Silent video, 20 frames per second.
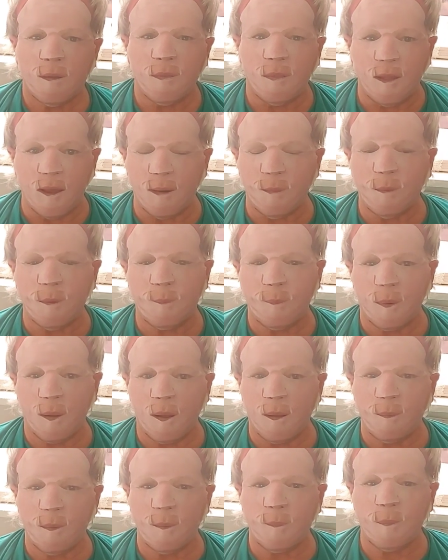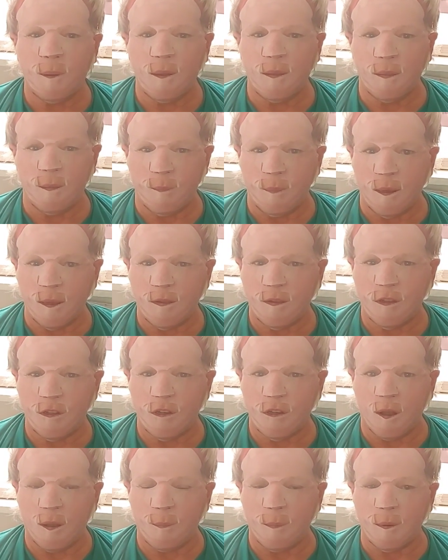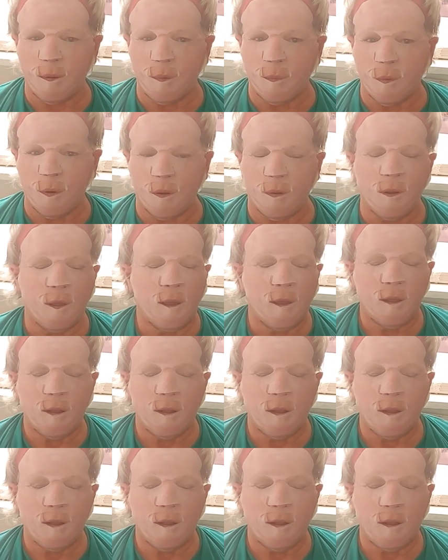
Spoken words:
That would probably be the best job in the world.